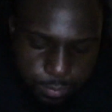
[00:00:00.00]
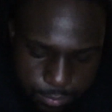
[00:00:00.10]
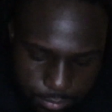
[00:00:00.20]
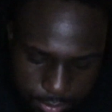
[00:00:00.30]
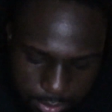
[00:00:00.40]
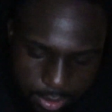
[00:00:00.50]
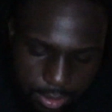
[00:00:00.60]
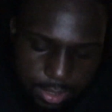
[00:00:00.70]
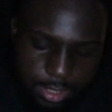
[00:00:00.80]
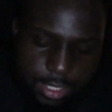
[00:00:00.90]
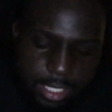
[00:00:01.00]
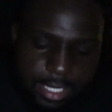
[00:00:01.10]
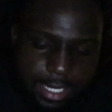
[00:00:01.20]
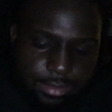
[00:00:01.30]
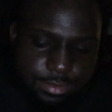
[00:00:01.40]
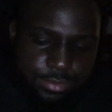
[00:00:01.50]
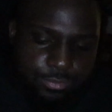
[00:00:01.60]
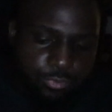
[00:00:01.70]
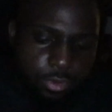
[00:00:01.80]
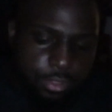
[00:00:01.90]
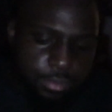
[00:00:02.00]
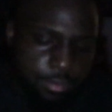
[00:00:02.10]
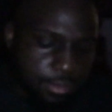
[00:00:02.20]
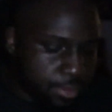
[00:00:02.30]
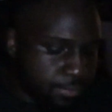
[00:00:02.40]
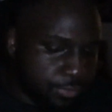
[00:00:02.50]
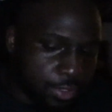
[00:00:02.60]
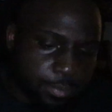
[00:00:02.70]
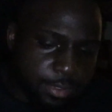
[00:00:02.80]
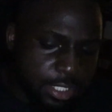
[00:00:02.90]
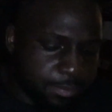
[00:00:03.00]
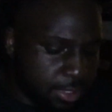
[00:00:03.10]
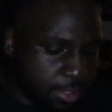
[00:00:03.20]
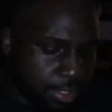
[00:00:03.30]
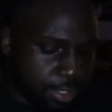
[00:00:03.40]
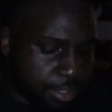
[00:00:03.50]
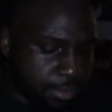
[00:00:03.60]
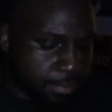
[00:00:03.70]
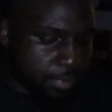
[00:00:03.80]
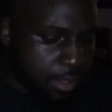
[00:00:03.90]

and 8 ounces of water. If you don't believe me, look it up.